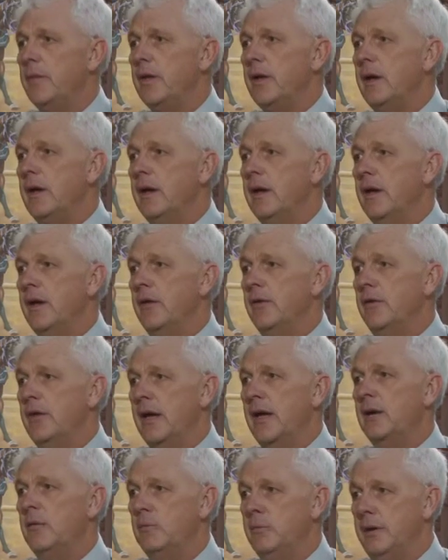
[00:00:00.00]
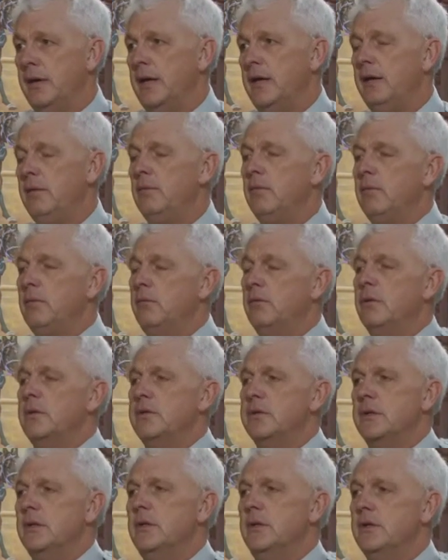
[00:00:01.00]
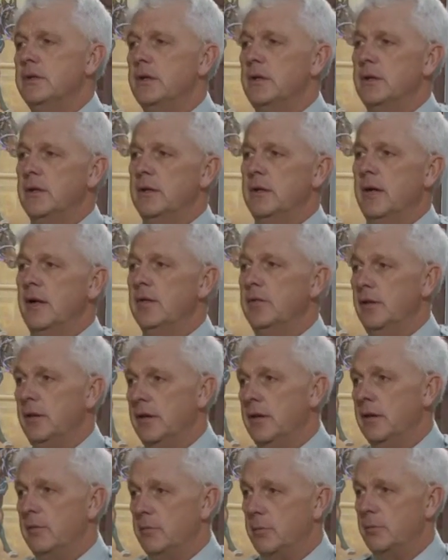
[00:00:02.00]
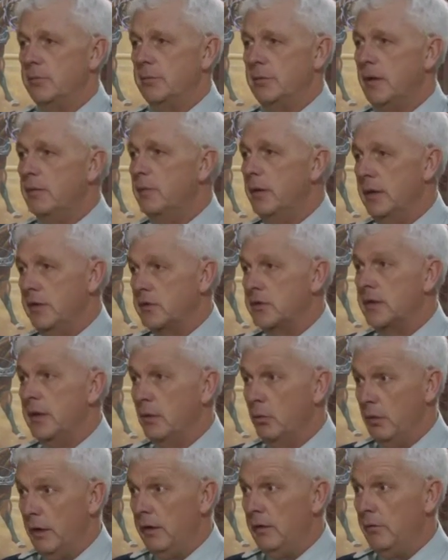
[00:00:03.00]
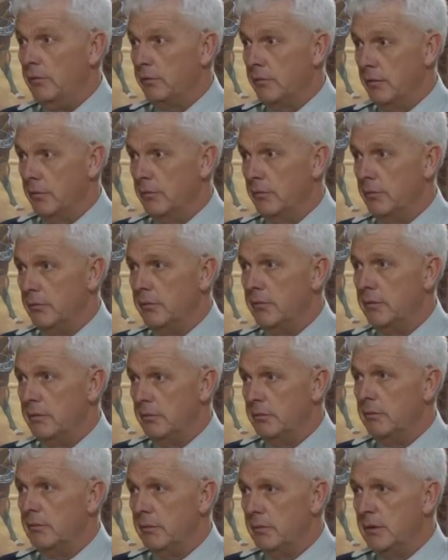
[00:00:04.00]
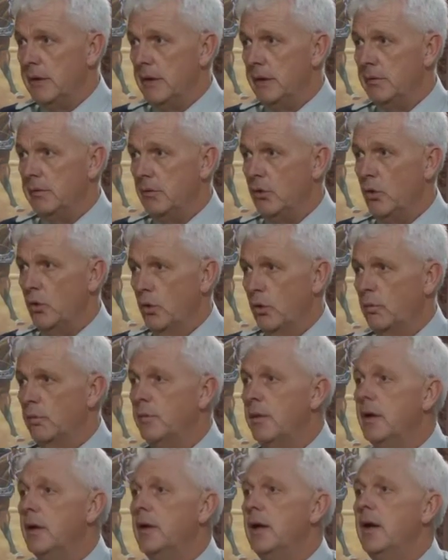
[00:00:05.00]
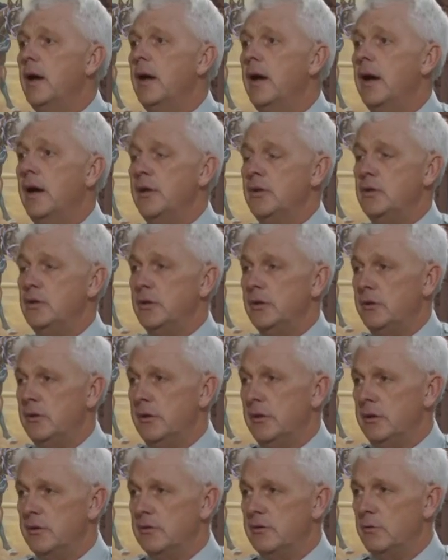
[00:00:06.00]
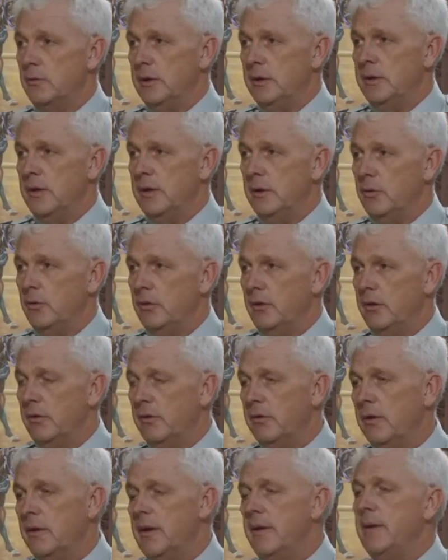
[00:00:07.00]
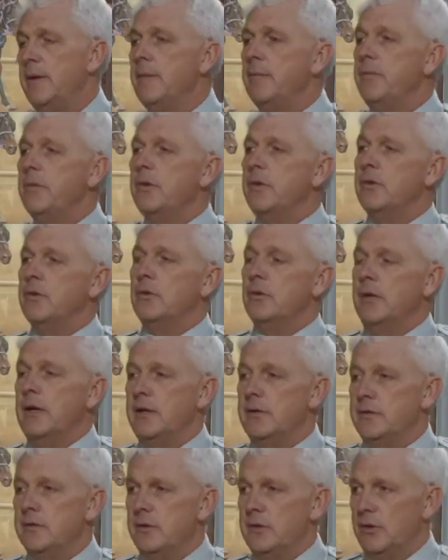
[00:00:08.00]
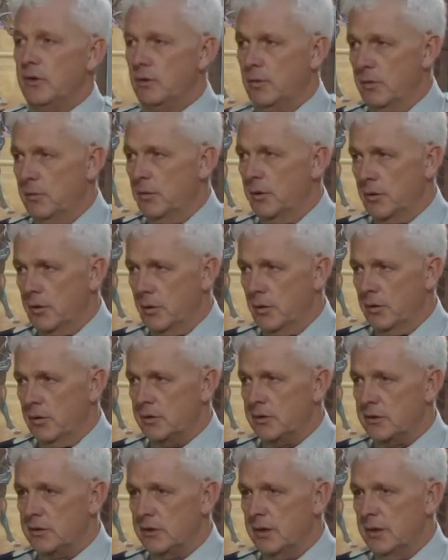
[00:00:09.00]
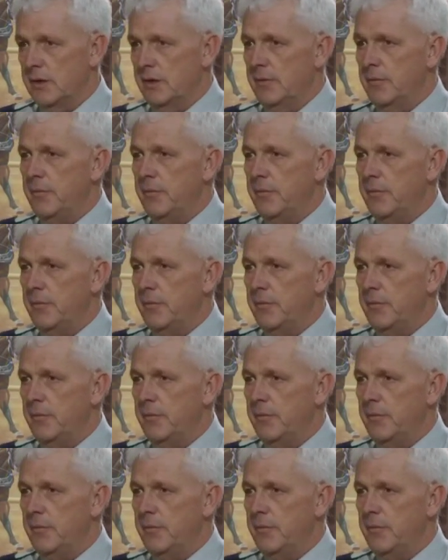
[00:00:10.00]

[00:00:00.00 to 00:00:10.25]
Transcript: And that may result in having that man stay away from that home until things have been dealt with. So that's on the criminal court side.